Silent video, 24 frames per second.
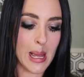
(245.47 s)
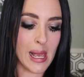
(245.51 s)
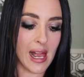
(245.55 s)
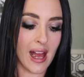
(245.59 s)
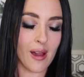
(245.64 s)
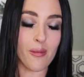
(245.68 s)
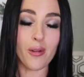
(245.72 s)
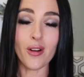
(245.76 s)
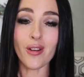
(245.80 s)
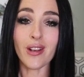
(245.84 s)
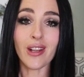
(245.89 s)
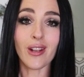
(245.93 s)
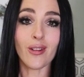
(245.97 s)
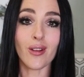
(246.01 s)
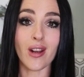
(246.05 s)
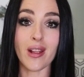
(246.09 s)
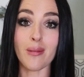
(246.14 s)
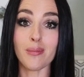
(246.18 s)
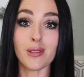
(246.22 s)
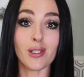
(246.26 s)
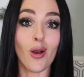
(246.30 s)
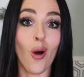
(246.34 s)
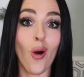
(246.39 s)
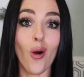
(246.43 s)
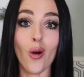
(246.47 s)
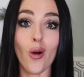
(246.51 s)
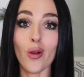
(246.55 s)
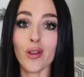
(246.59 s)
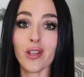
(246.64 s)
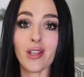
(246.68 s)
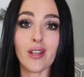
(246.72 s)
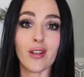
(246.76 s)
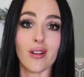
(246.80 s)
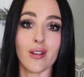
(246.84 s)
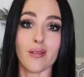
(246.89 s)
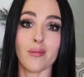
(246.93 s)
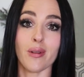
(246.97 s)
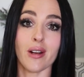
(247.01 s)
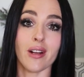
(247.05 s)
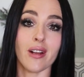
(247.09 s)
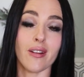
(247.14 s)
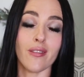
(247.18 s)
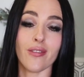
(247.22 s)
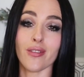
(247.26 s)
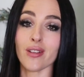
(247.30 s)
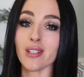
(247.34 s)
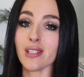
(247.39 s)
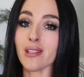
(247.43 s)
I won't eat grapes all year,
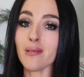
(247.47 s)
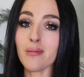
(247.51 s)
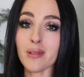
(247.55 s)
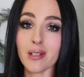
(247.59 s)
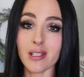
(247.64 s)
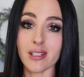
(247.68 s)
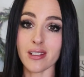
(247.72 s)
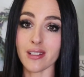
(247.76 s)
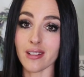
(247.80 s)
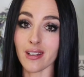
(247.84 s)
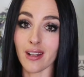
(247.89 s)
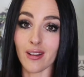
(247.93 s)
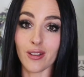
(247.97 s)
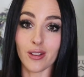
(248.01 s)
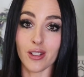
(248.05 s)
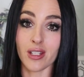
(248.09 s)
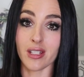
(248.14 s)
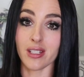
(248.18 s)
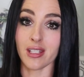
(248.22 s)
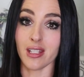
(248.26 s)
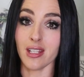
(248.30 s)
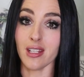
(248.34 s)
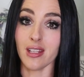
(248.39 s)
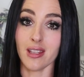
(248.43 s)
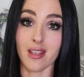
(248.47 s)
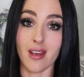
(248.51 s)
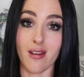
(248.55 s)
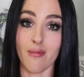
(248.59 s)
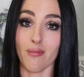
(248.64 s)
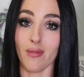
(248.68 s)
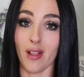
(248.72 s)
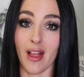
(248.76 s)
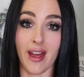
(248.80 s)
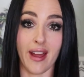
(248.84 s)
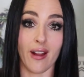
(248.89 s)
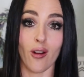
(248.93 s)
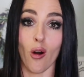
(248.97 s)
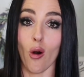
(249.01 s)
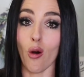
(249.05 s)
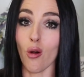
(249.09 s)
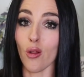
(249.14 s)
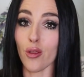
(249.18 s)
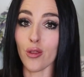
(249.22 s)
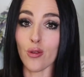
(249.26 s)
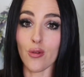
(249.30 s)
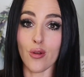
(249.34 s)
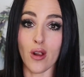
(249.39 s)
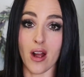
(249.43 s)
but for some reason I'll just eat them like
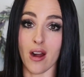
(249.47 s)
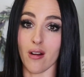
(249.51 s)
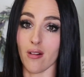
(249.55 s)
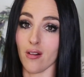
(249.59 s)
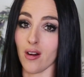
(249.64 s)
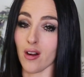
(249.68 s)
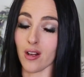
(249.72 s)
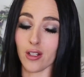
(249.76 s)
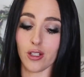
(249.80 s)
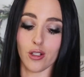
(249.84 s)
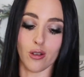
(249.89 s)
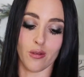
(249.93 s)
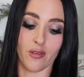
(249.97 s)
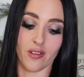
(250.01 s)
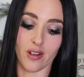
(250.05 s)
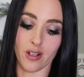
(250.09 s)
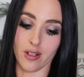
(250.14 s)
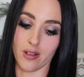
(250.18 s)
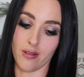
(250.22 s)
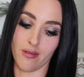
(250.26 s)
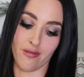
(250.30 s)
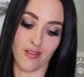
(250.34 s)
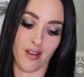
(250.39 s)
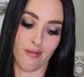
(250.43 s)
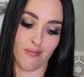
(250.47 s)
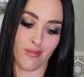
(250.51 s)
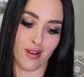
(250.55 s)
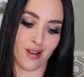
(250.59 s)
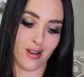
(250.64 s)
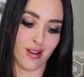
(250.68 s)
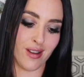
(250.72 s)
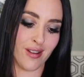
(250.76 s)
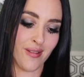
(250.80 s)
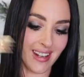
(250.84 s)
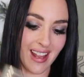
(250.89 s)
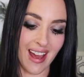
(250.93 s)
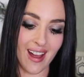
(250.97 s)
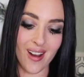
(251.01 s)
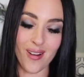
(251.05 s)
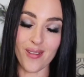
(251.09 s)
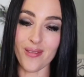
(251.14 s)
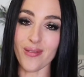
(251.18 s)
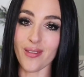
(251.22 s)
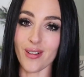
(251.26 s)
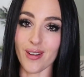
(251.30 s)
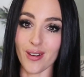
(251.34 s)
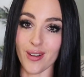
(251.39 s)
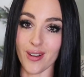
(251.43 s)
all throughout October, November. Now
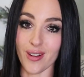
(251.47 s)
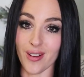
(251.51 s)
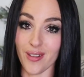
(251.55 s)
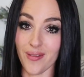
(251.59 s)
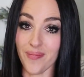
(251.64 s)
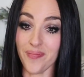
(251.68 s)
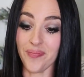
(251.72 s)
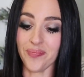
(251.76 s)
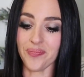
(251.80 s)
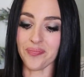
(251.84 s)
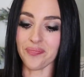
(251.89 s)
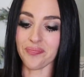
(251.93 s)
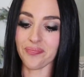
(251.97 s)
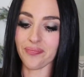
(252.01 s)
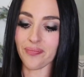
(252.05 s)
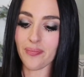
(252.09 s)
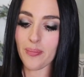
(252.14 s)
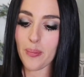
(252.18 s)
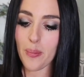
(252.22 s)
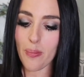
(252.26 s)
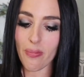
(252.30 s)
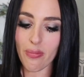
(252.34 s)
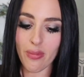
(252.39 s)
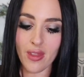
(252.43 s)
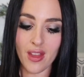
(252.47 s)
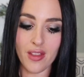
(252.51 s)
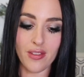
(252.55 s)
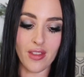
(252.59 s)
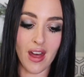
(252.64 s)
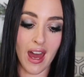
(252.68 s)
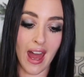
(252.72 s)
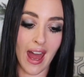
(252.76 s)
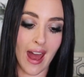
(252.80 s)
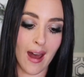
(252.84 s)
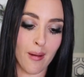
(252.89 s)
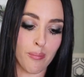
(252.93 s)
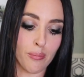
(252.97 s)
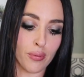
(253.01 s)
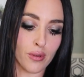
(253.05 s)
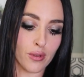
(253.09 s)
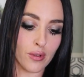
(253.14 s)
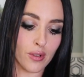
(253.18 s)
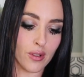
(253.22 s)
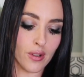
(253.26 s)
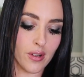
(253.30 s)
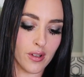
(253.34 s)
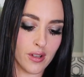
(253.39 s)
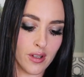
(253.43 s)
for the
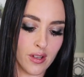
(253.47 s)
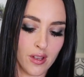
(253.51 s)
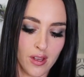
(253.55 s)
apple.